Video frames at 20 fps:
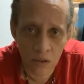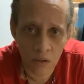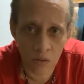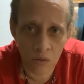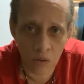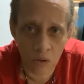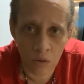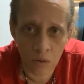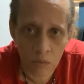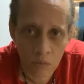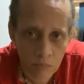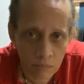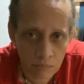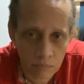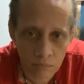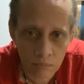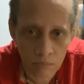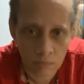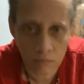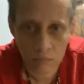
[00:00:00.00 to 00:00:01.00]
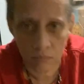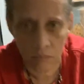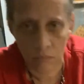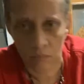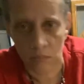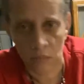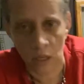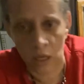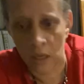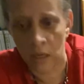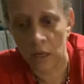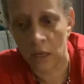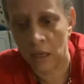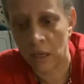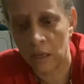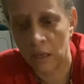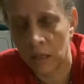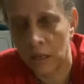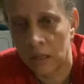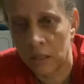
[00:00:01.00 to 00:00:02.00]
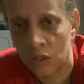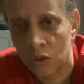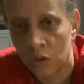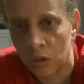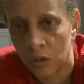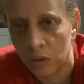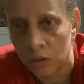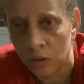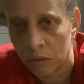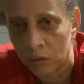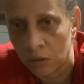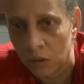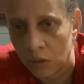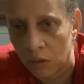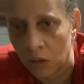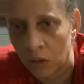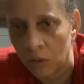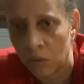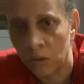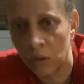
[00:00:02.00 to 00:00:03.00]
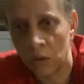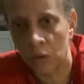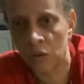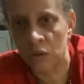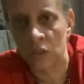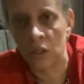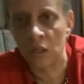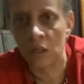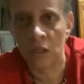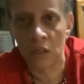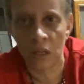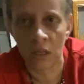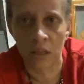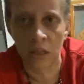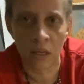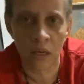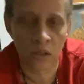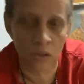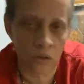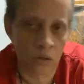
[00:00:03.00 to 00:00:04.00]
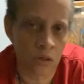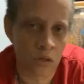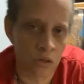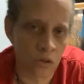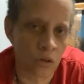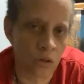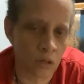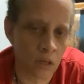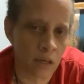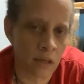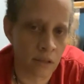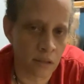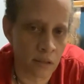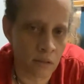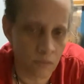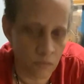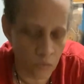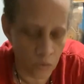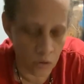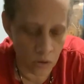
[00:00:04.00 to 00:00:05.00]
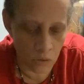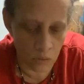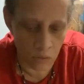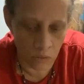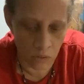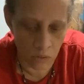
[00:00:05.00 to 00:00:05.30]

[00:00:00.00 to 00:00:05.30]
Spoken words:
and that'll start, you'll see that things are going to start lining up for you